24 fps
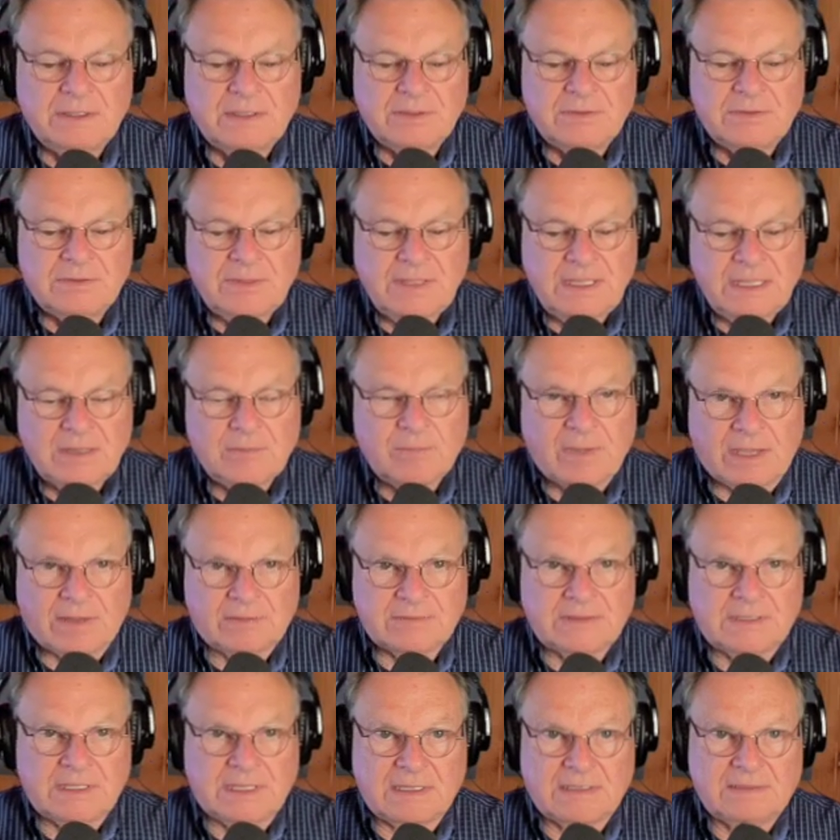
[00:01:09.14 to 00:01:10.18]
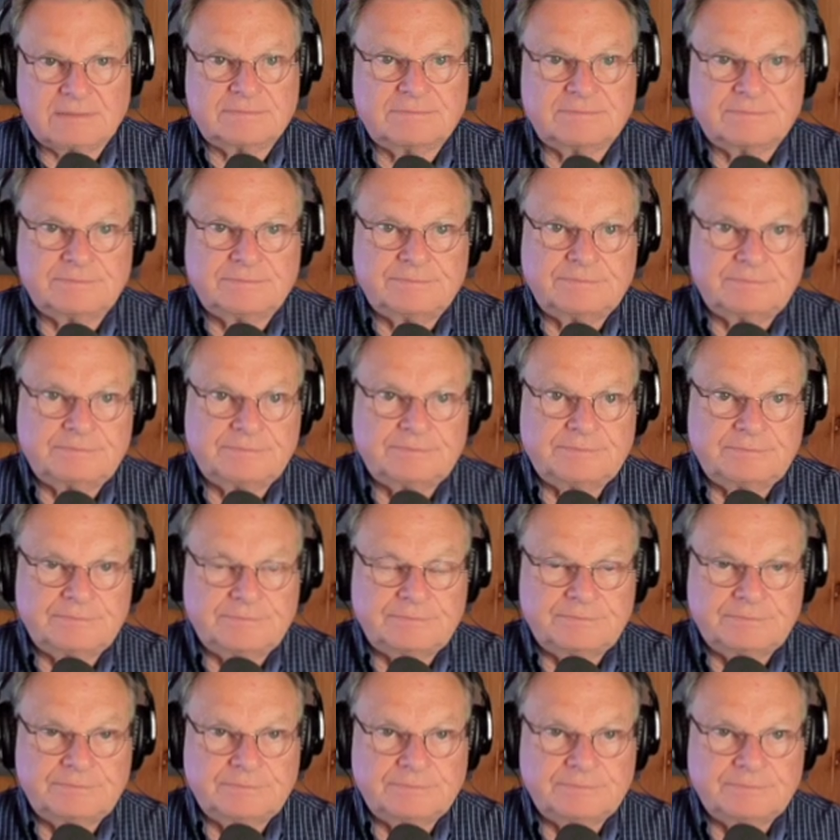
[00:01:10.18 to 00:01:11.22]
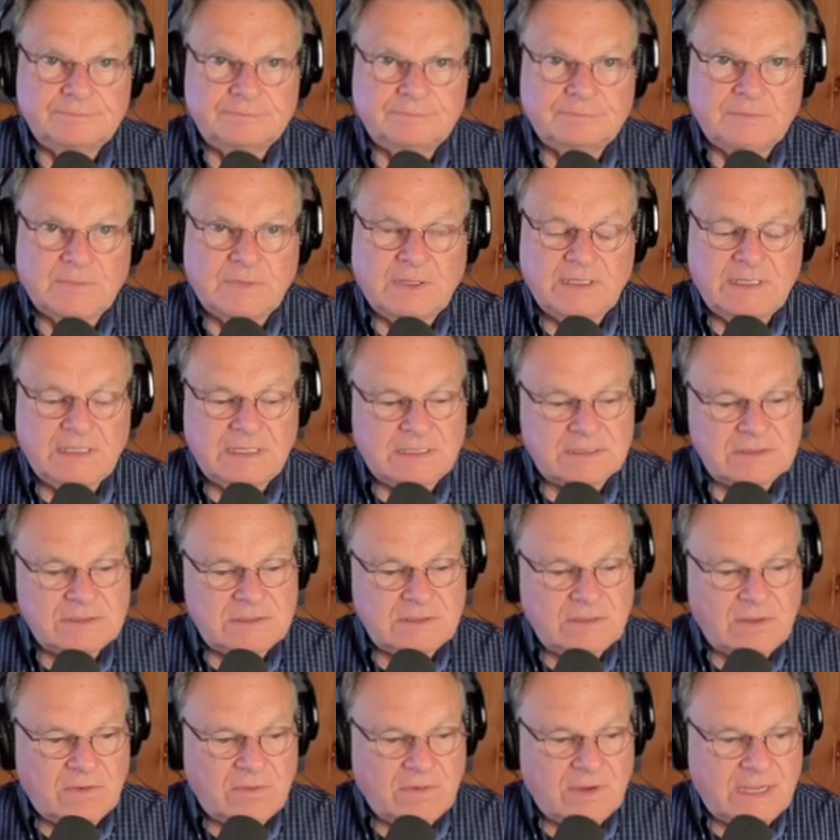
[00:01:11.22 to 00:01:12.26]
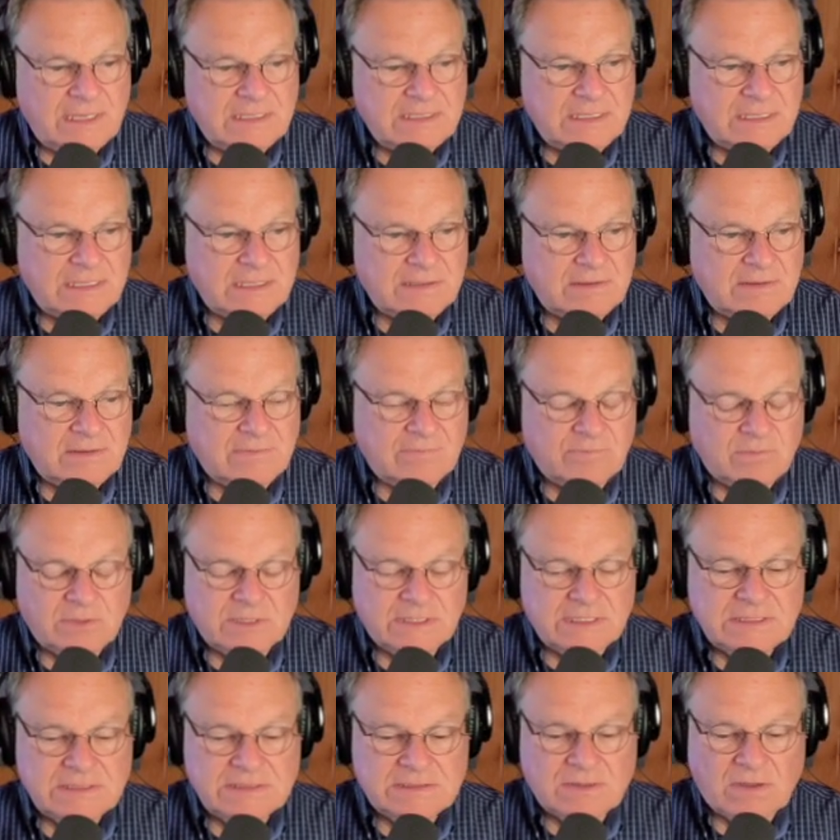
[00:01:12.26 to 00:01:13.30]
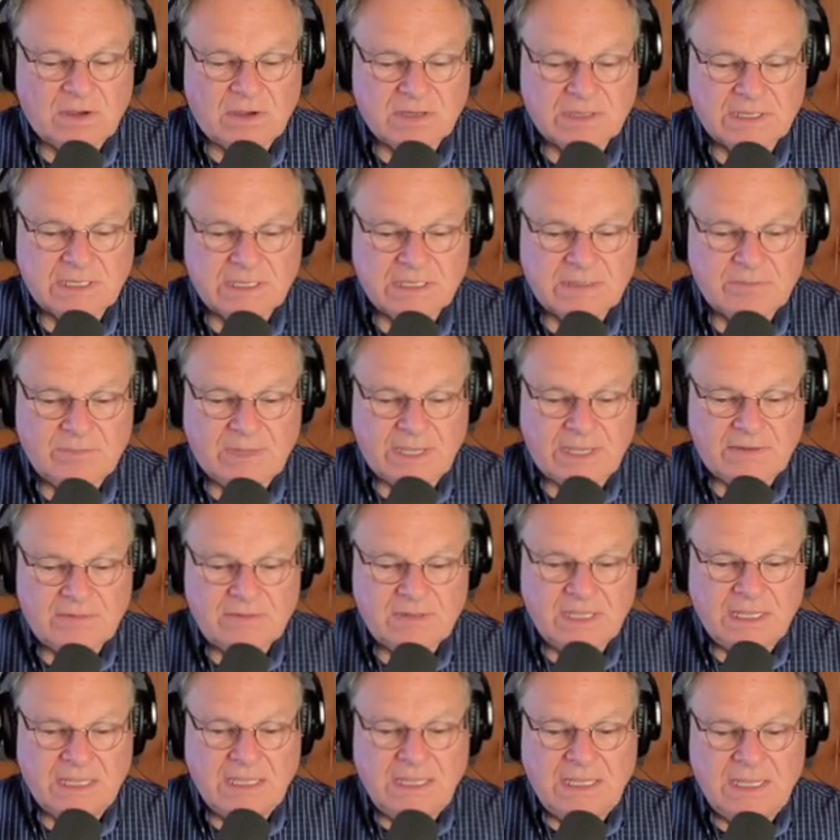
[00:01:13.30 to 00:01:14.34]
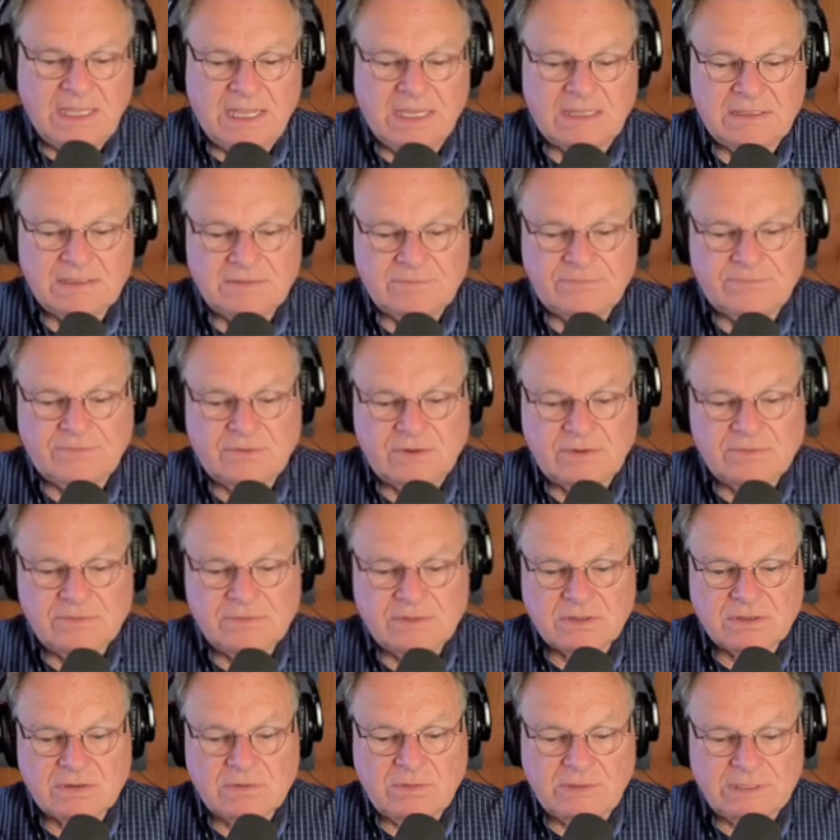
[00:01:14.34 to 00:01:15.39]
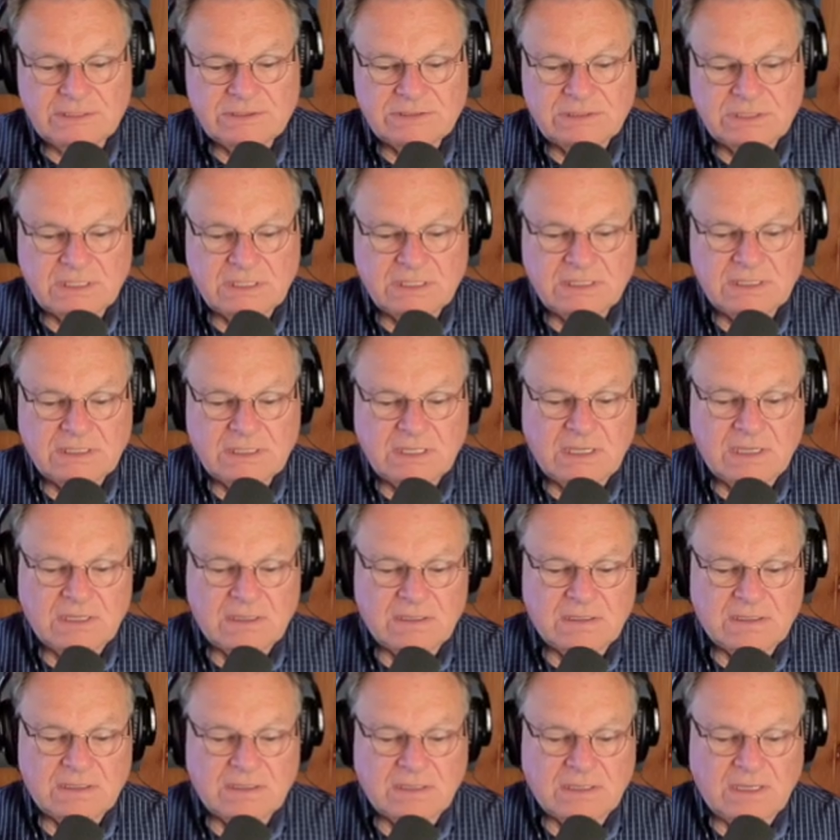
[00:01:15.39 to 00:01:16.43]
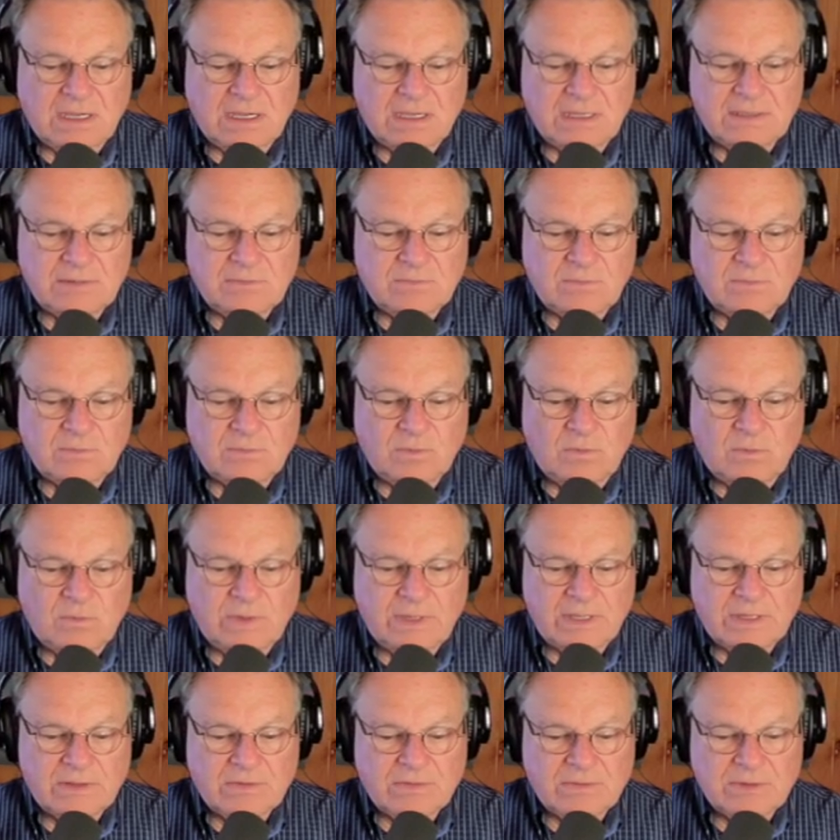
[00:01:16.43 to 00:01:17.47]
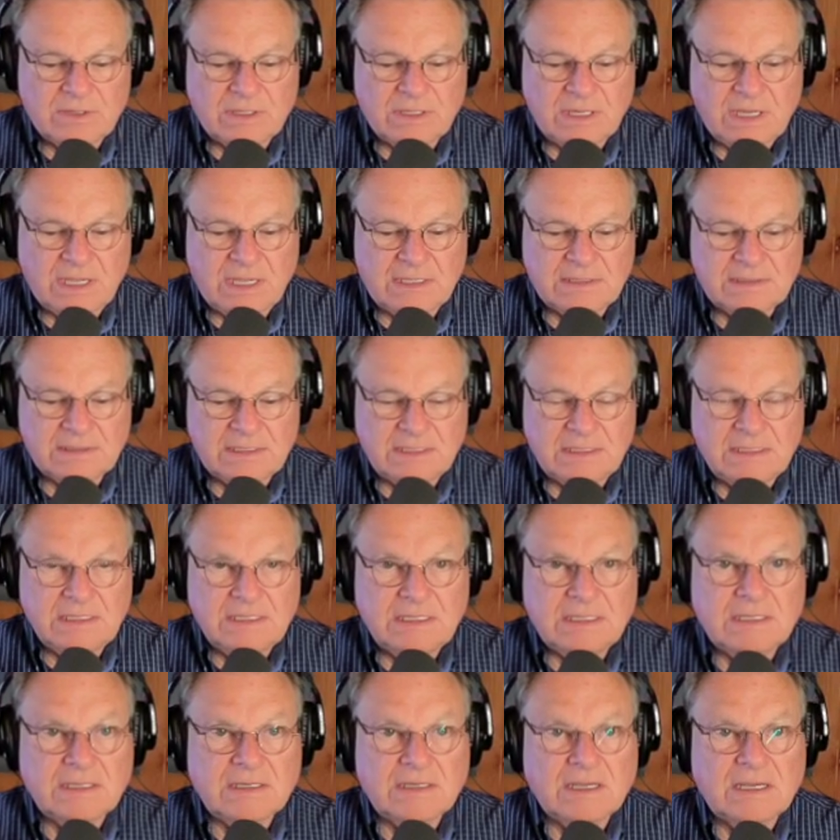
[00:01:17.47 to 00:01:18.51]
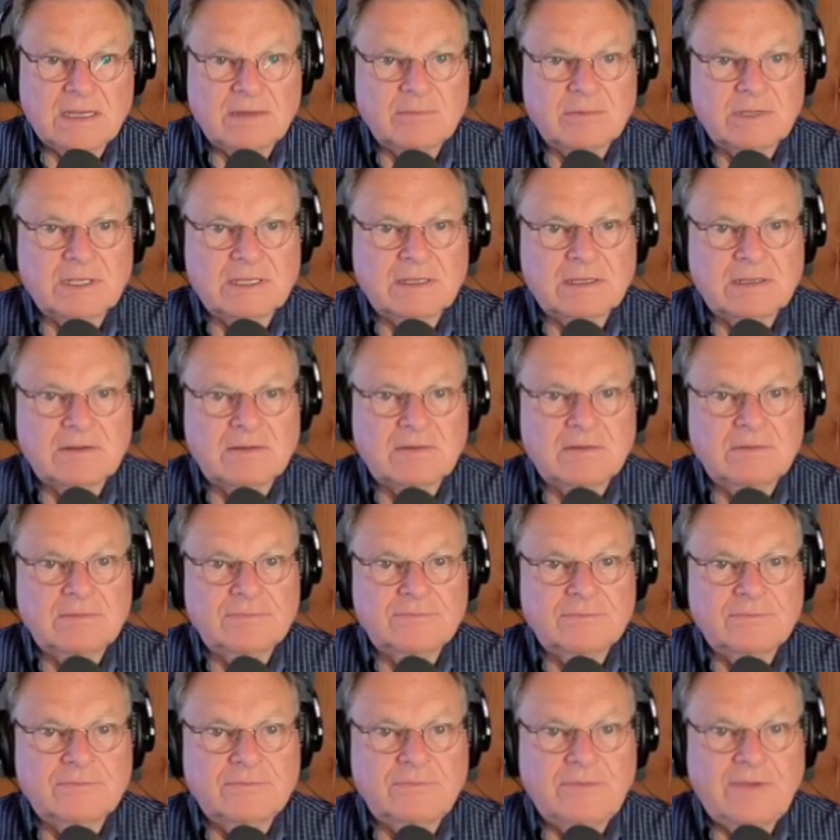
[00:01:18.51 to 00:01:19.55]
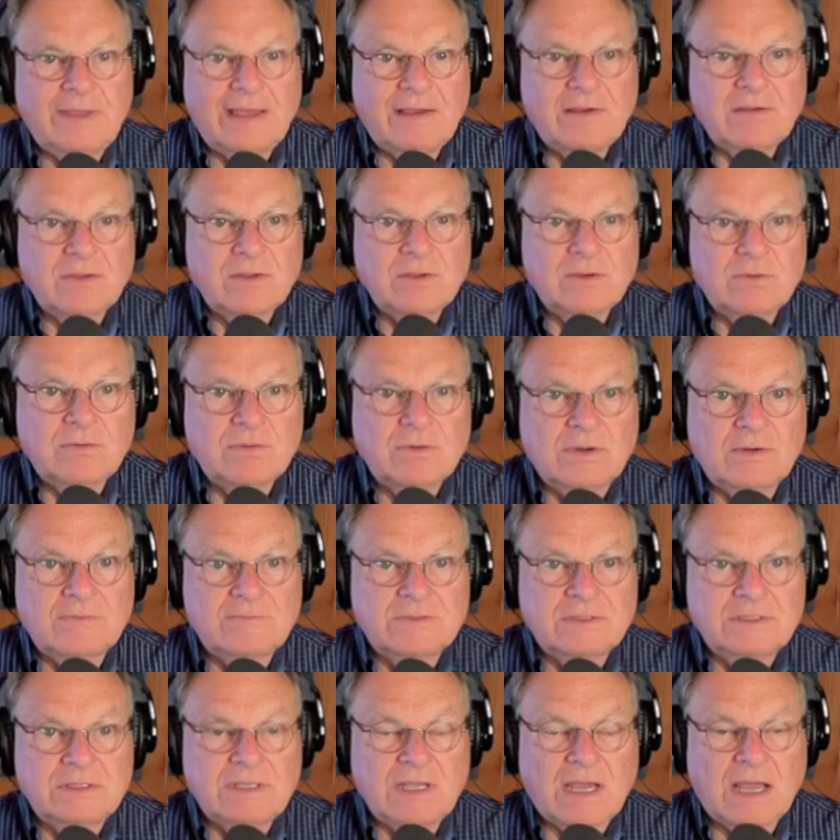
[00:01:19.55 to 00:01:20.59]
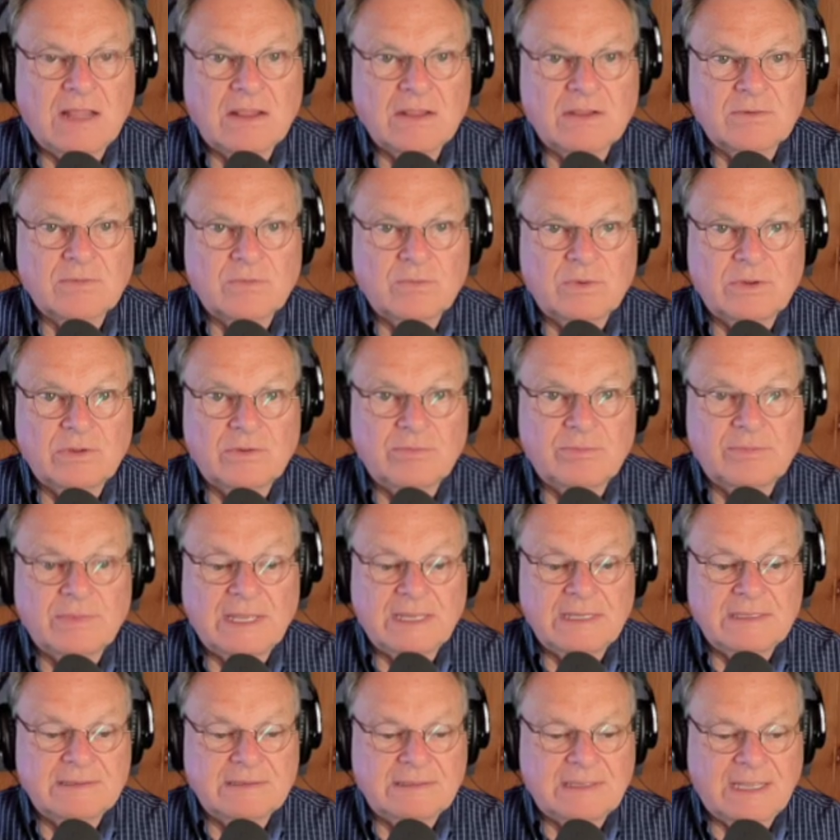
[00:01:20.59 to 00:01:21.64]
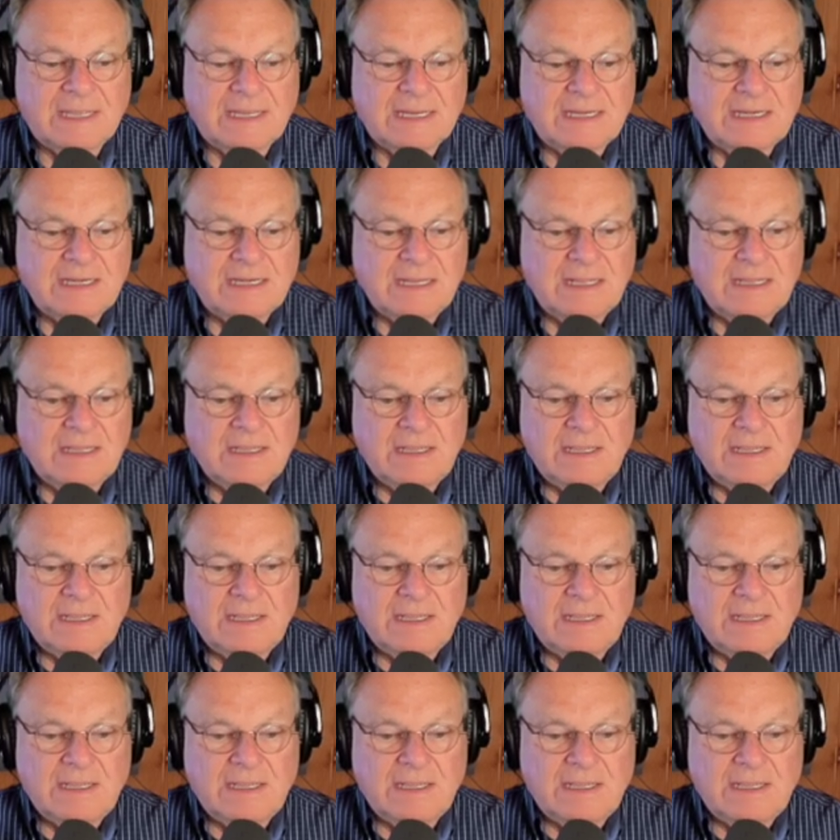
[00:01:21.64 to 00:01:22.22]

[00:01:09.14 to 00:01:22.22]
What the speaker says: Think about that. He has no idea of what he's talking about, and the further questioning on whether or not the economic value of the dollar will maintain,